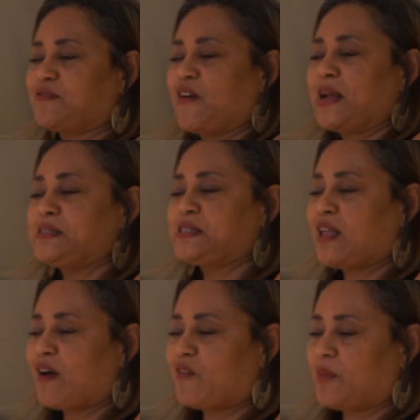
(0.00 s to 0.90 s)
finds
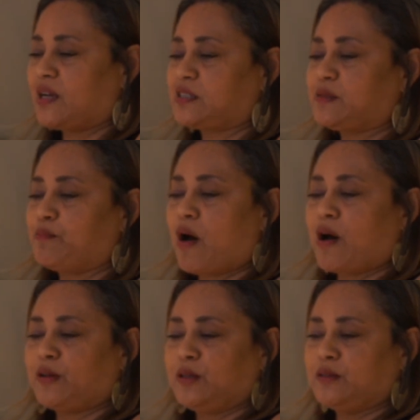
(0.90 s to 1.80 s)
love amongst
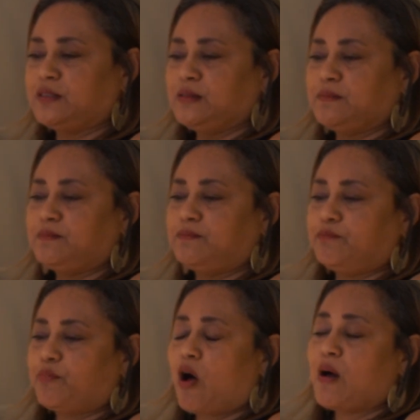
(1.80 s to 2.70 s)
bottles,
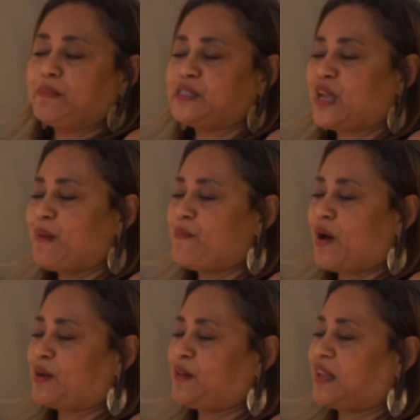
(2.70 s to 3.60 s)
bombs, and
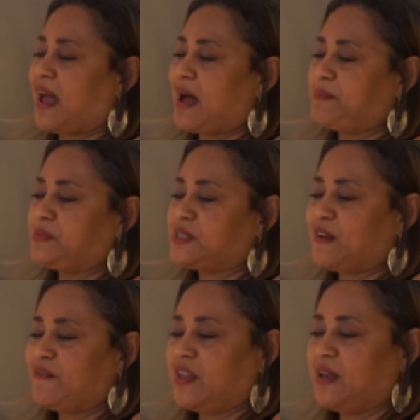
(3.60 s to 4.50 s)
bottle caps
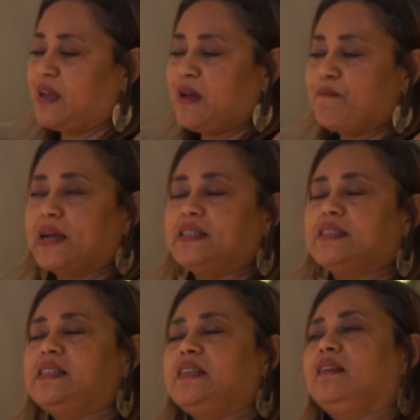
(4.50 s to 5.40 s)
of the
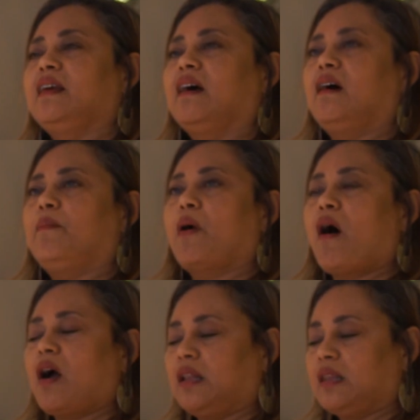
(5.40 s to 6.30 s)
mycelia
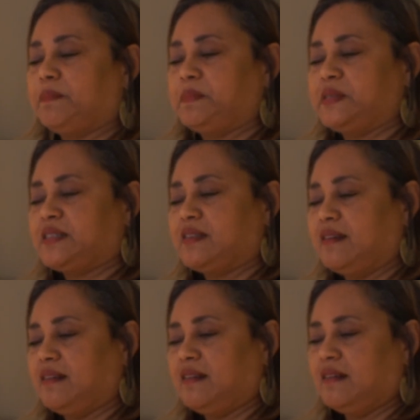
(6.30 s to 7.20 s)
apocalypse.
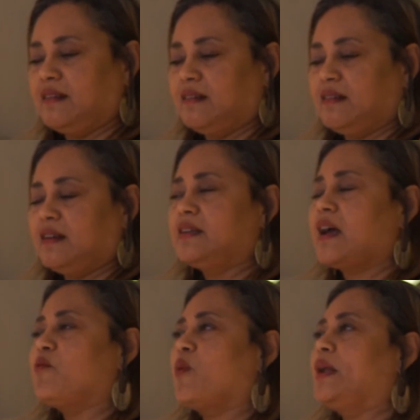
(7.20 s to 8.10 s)
And
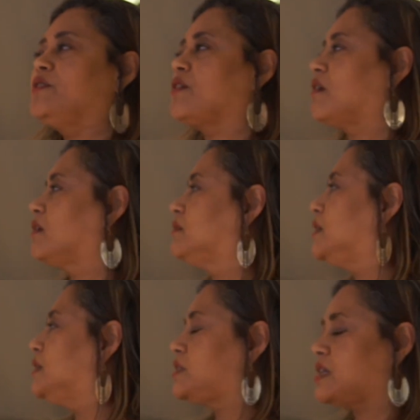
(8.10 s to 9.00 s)
I wonder
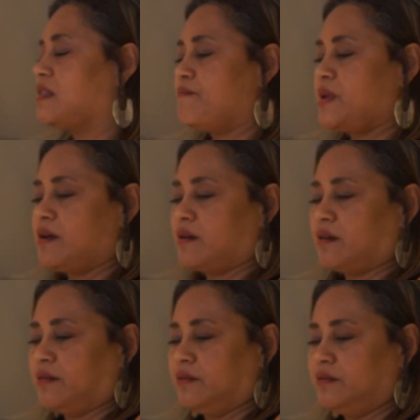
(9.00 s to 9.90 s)
into the mirror,
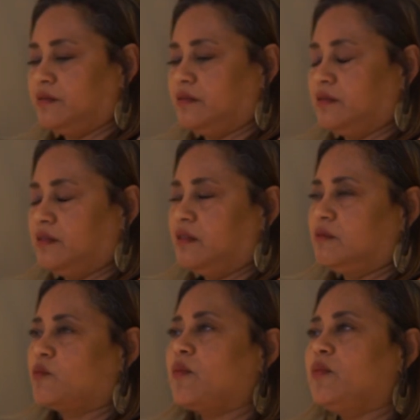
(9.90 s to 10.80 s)

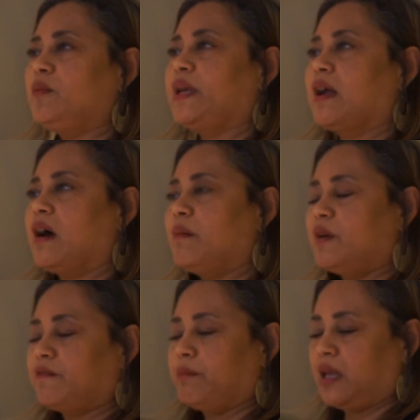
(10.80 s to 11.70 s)
what will become
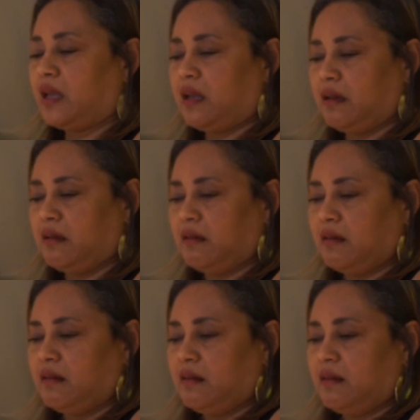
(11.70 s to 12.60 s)
of me?
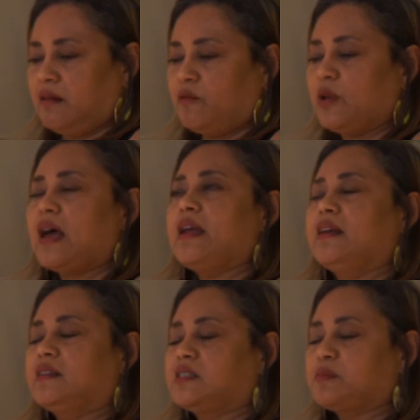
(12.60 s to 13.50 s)
Will I
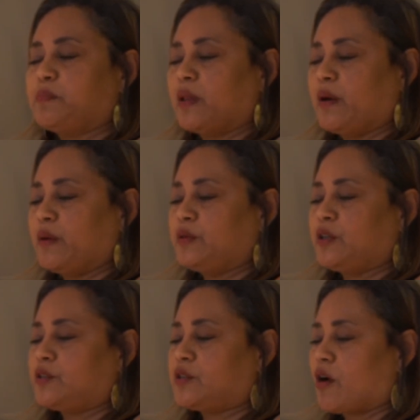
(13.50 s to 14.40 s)

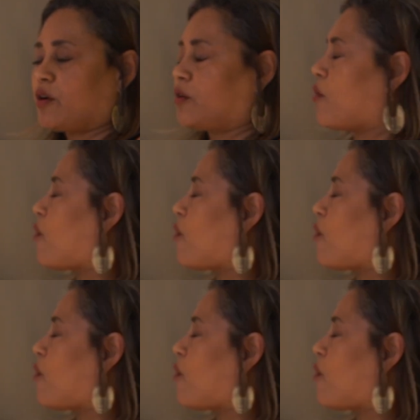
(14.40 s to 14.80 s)
explode dark